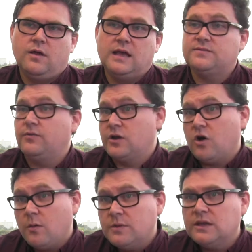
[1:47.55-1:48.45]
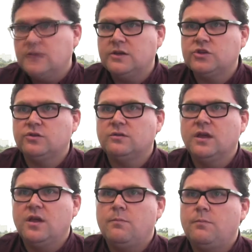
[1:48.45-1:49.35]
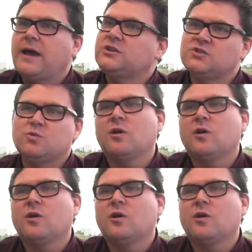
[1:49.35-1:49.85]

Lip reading: as a very common condition, patients